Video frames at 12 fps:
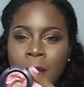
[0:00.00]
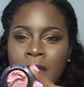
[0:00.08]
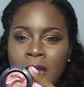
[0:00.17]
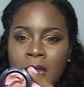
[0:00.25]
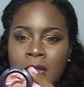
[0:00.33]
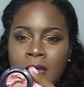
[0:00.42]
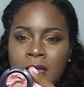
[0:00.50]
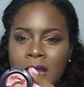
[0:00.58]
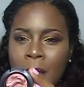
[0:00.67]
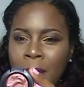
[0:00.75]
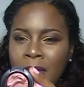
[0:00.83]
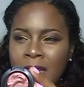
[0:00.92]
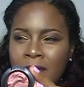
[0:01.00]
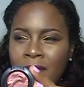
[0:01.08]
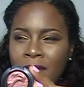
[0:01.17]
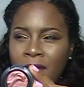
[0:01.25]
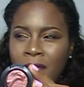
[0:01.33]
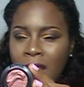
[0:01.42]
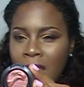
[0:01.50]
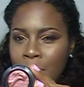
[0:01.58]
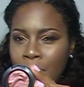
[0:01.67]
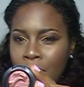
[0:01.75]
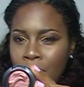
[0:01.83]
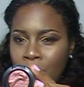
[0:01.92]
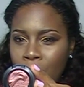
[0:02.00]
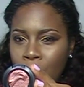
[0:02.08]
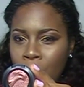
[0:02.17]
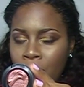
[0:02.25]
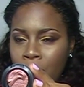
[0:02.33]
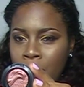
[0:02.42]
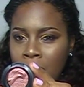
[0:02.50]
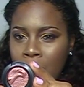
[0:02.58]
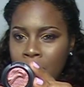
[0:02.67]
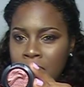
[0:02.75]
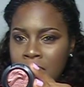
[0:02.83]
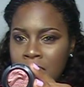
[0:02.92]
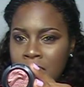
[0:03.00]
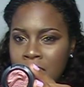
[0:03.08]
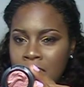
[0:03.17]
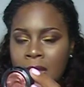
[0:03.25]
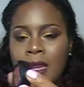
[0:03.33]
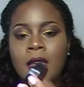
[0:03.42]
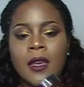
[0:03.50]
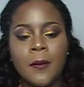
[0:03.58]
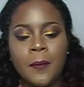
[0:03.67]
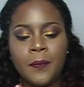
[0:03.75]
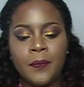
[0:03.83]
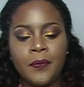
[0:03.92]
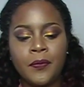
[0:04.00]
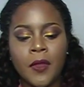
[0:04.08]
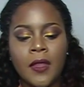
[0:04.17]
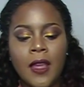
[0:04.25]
Makeup Geek's, I believe, Flamethrower, if I'm not mistaken.